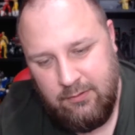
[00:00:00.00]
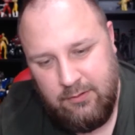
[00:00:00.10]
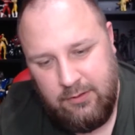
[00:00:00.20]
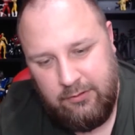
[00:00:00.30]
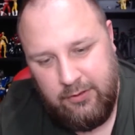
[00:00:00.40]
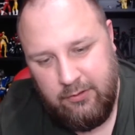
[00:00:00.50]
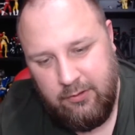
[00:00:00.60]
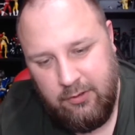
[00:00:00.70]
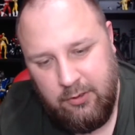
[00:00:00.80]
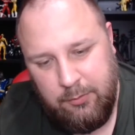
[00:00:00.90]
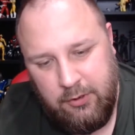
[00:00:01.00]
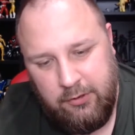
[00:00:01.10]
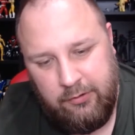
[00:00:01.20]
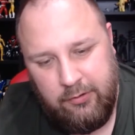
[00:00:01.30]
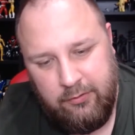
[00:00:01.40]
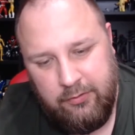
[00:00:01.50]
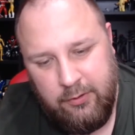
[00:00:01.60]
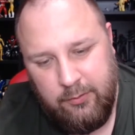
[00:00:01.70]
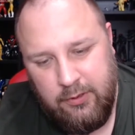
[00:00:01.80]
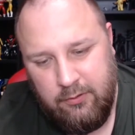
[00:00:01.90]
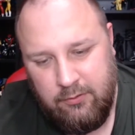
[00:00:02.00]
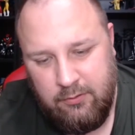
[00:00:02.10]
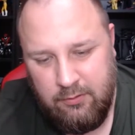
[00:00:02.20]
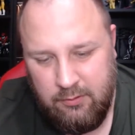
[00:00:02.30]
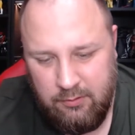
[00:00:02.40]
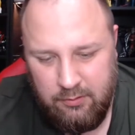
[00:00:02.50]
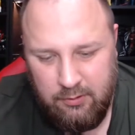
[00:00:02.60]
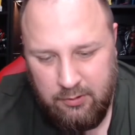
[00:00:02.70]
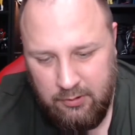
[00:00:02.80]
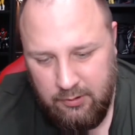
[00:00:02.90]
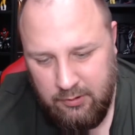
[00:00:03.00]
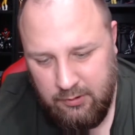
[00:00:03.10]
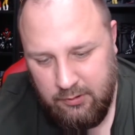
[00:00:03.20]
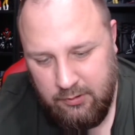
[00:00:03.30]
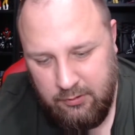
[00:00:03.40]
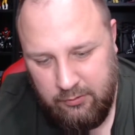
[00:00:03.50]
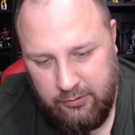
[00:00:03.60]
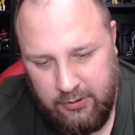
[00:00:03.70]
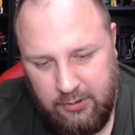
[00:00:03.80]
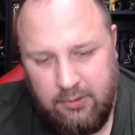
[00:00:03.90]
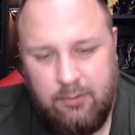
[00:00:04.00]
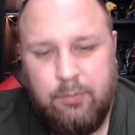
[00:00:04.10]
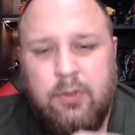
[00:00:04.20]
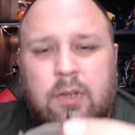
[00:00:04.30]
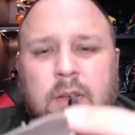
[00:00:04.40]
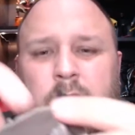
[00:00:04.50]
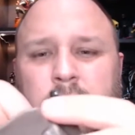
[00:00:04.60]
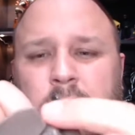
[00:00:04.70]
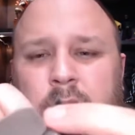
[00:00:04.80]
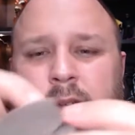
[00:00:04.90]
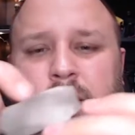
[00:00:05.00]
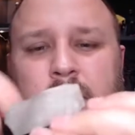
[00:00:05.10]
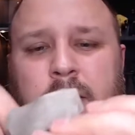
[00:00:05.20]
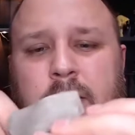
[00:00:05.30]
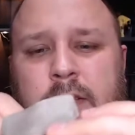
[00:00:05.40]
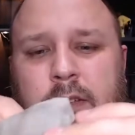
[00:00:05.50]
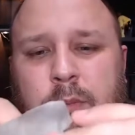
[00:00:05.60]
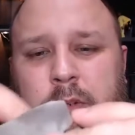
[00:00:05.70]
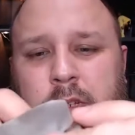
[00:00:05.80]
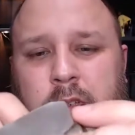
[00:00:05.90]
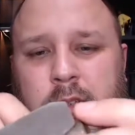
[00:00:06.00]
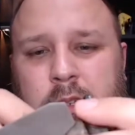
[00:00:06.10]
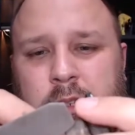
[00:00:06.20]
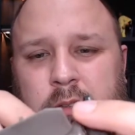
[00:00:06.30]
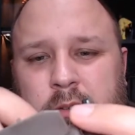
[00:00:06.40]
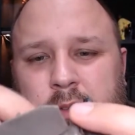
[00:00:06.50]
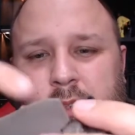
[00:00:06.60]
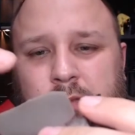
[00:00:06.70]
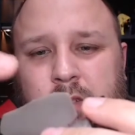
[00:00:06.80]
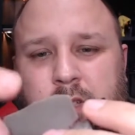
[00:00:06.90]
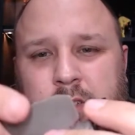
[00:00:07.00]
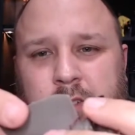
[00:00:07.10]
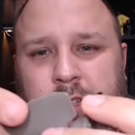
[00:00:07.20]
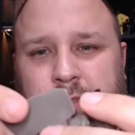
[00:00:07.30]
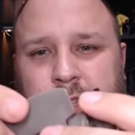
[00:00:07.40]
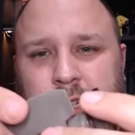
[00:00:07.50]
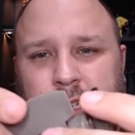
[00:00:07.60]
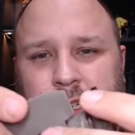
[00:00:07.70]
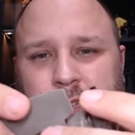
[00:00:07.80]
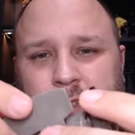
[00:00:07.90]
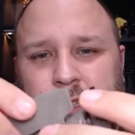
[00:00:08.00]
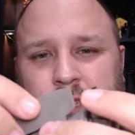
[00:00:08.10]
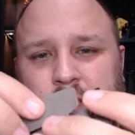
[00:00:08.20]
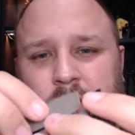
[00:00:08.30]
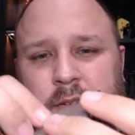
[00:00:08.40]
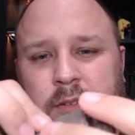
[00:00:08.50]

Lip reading: That's now hung up on itself. There we go. Close that up. That's pretty ugly. They really just have that hanging out like that?